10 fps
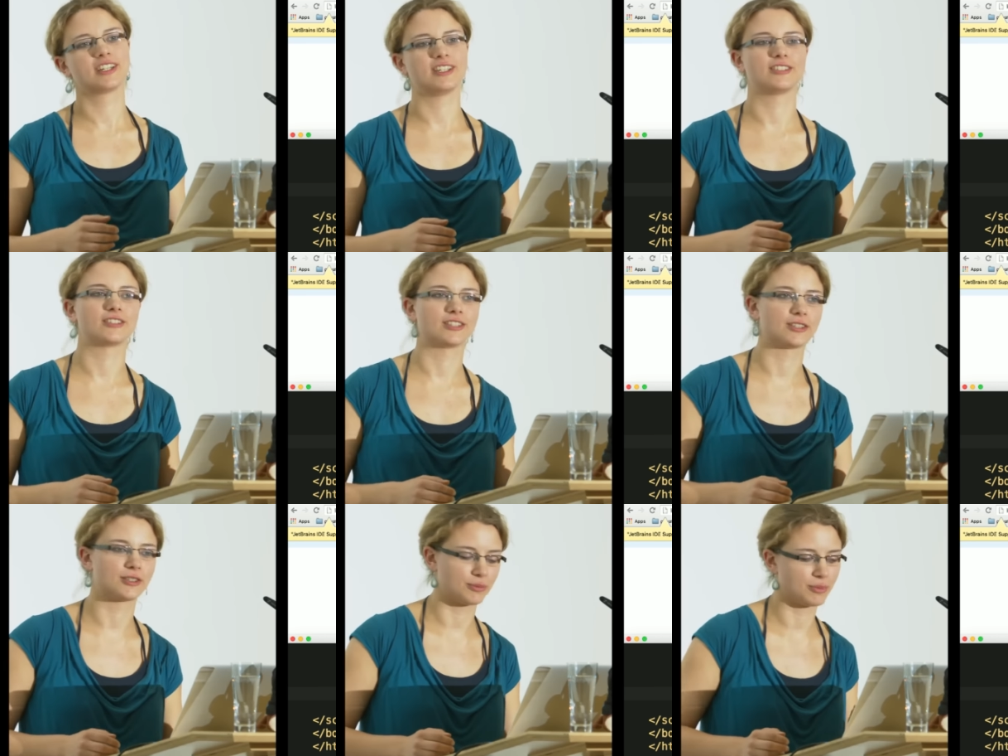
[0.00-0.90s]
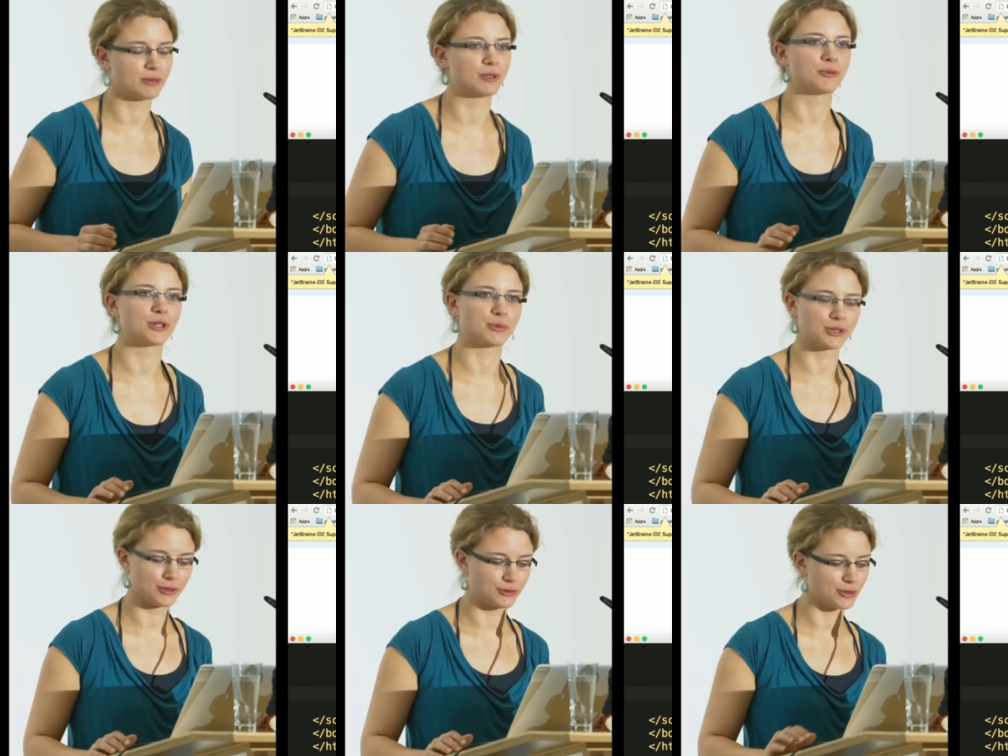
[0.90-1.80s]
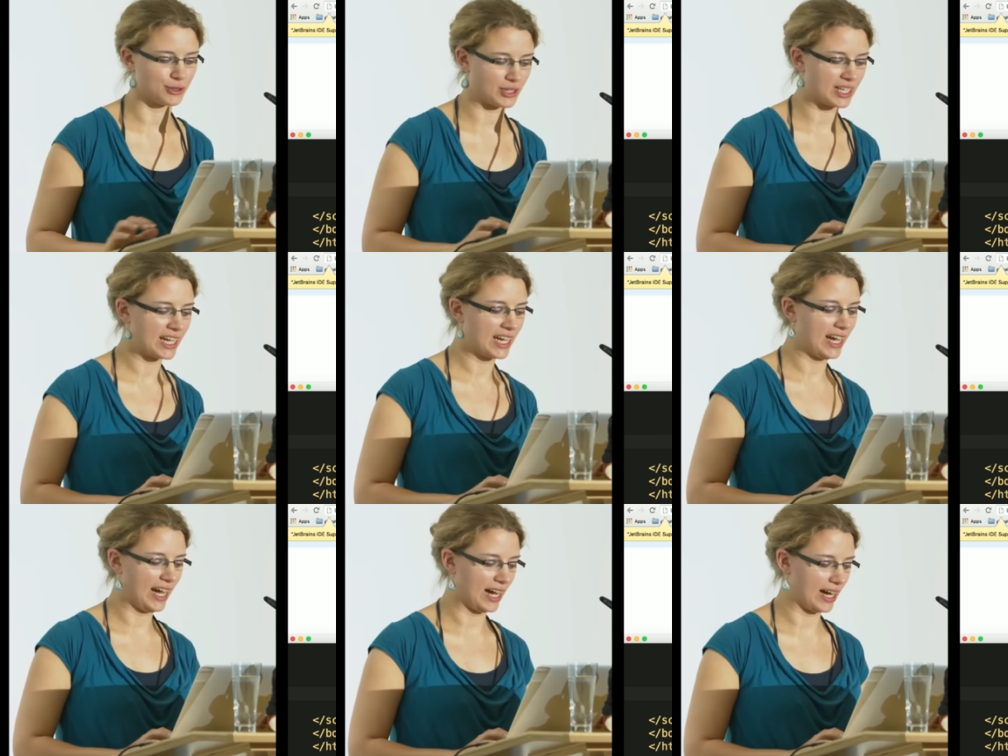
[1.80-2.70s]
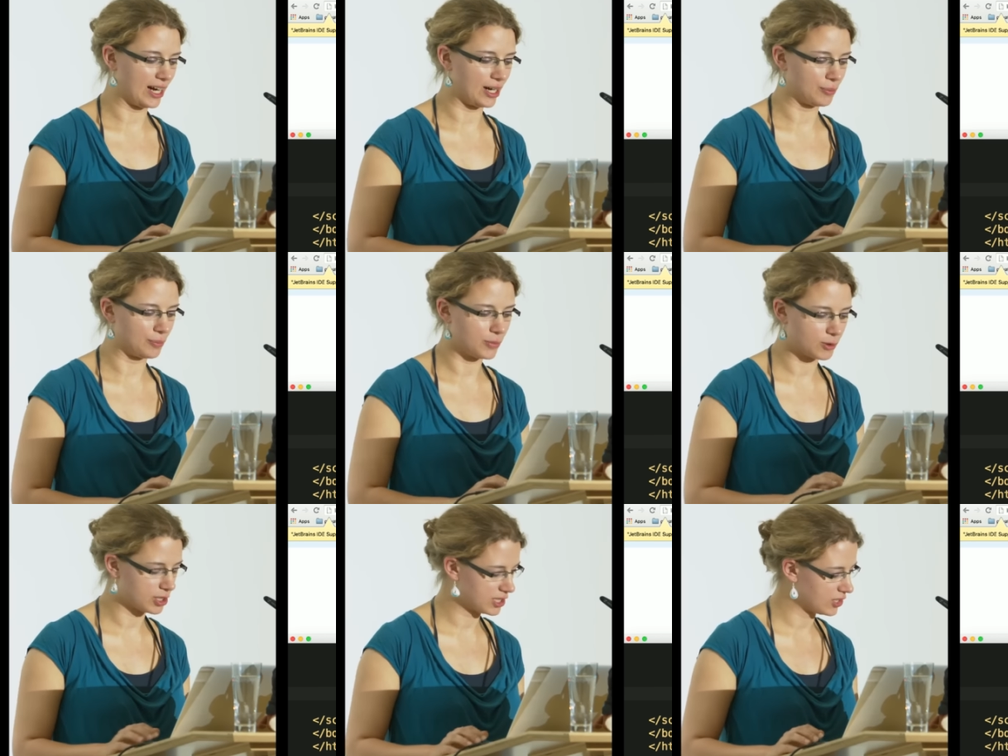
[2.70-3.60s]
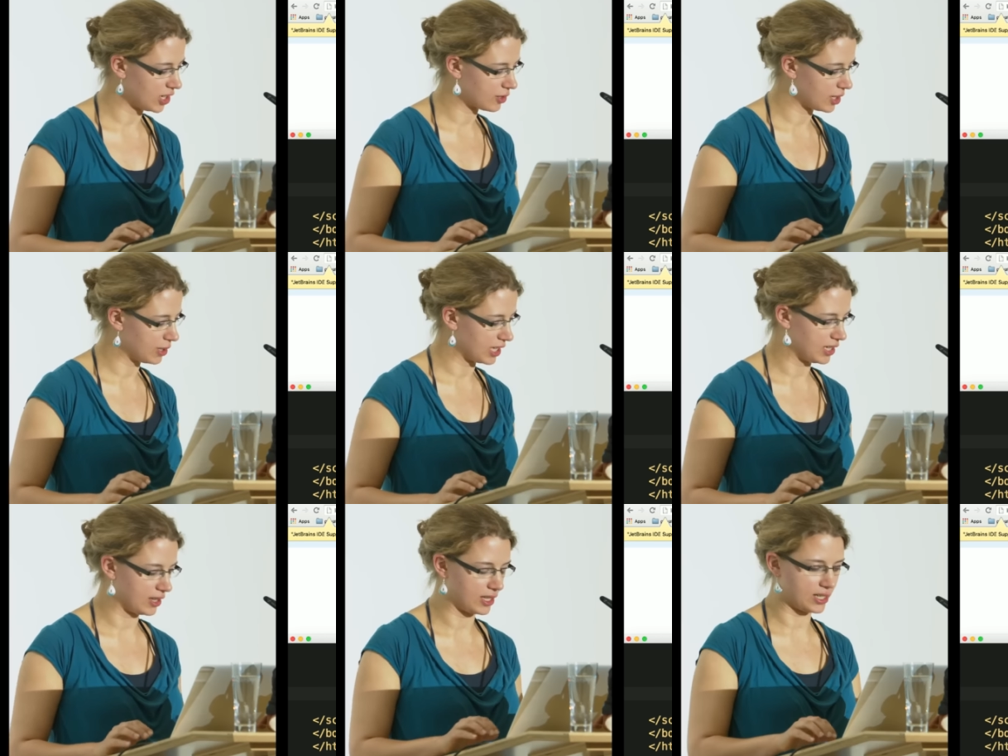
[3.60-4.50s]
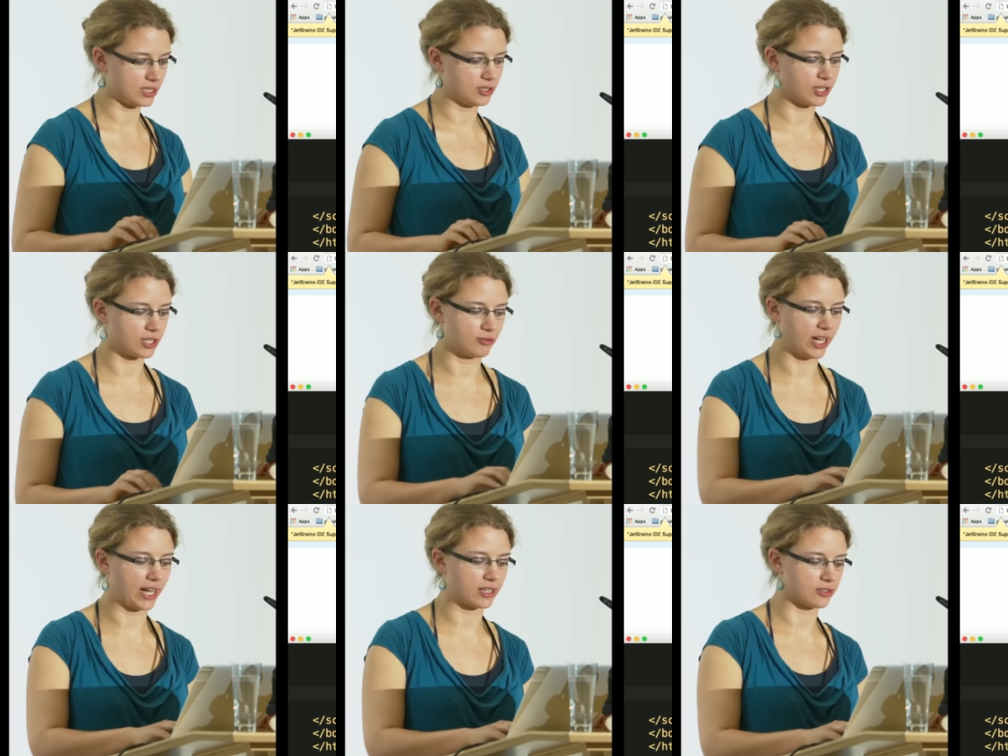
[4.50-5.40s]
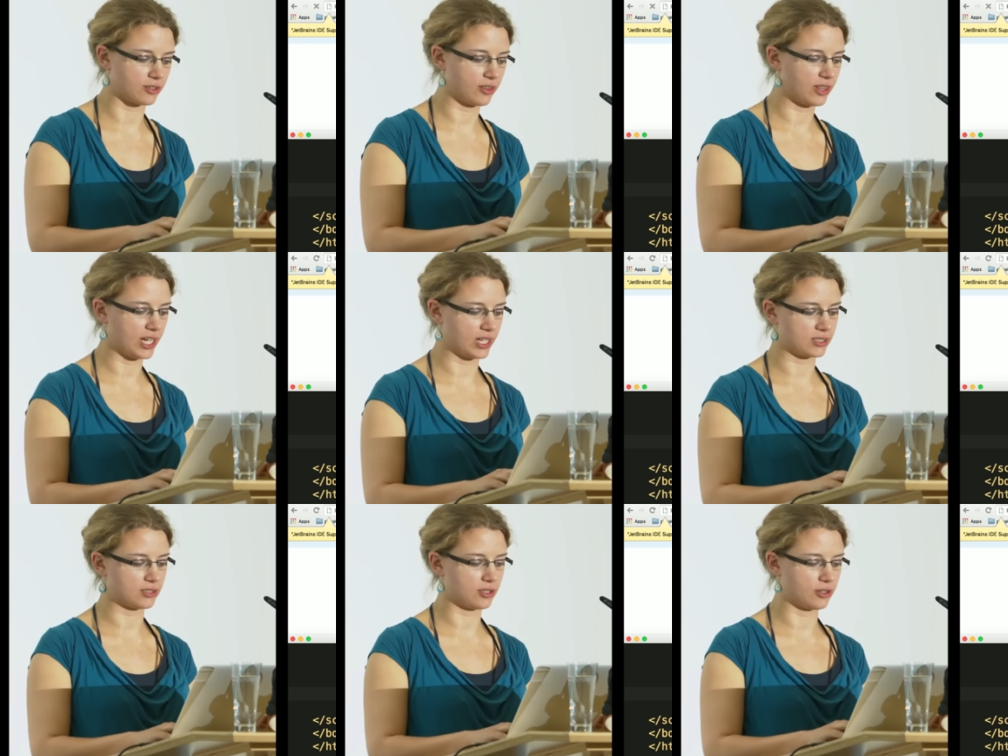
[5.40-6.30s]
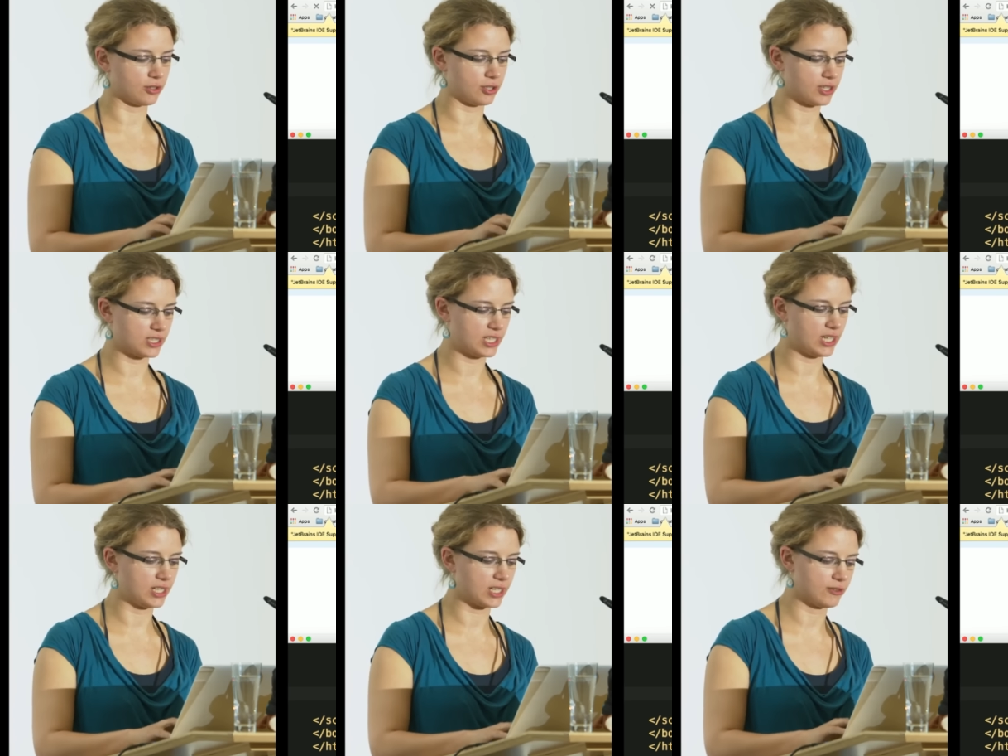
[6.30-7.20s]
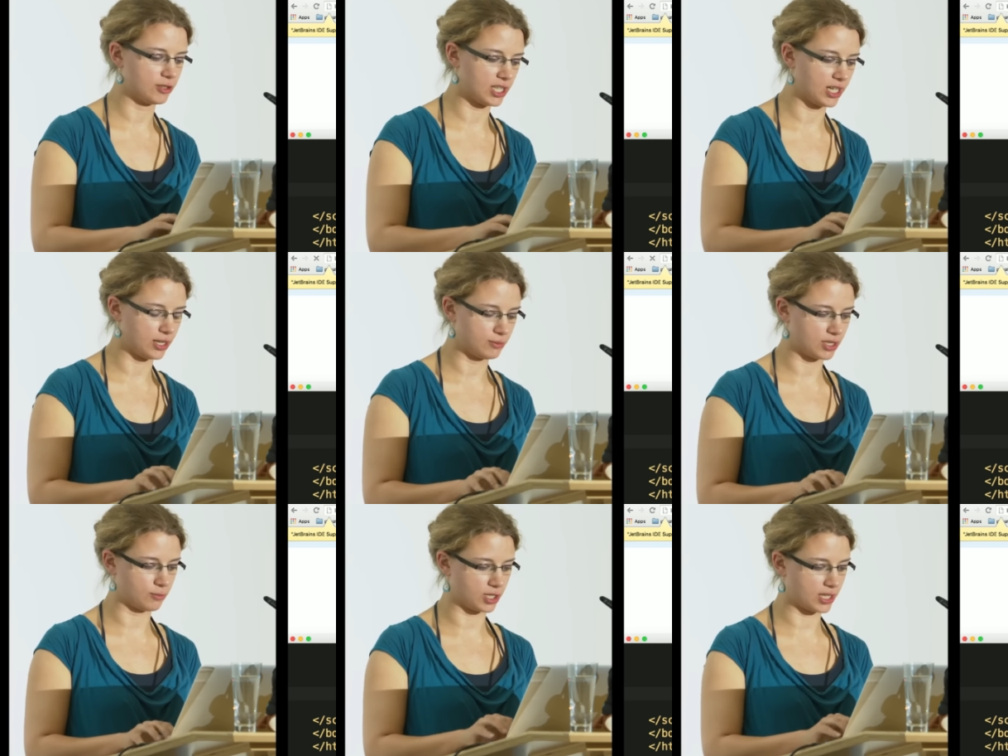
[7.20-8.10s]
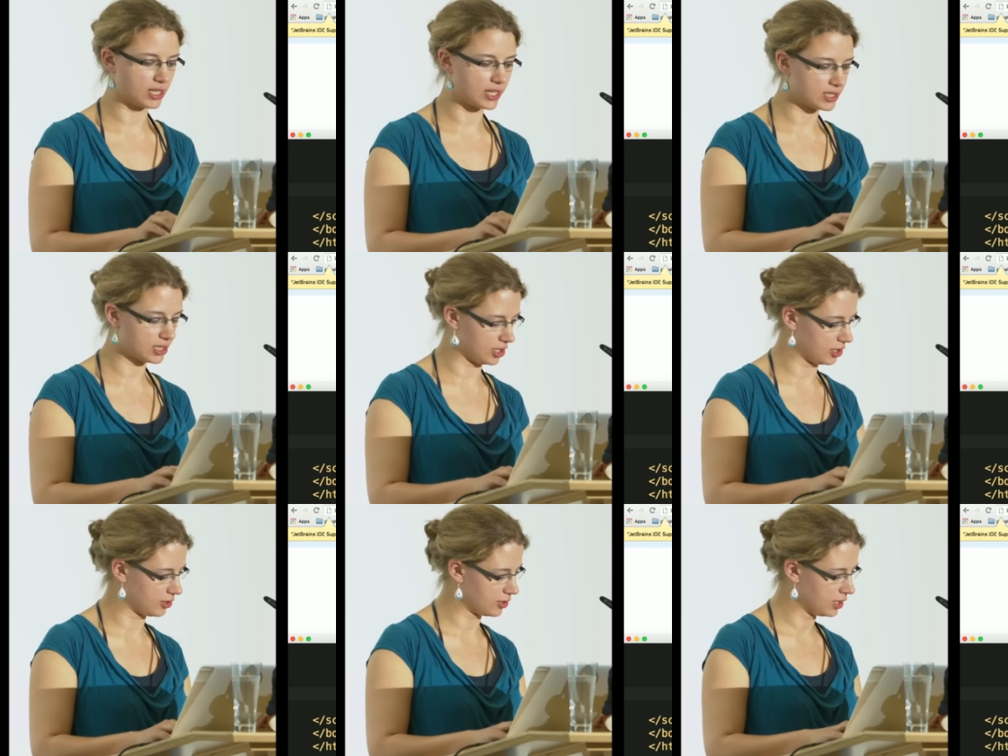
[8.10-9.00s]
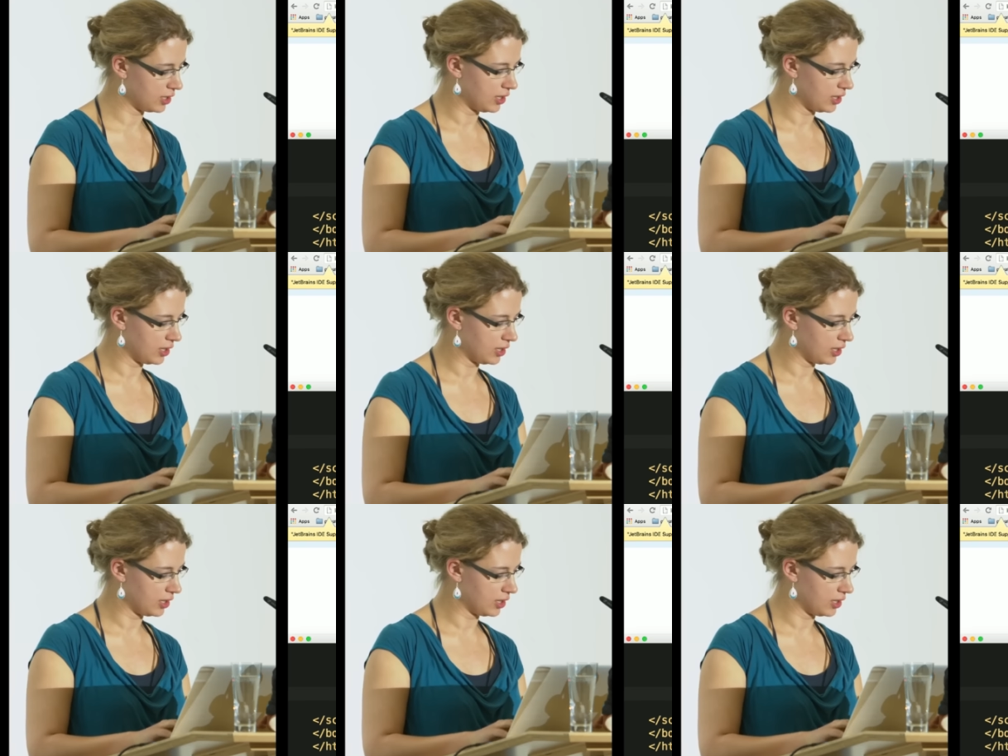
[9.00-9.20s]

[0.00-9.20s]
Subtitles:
easier, maybe more beautiful. But what's now coming in that you can react on things. So you can say like every time someone clicks here,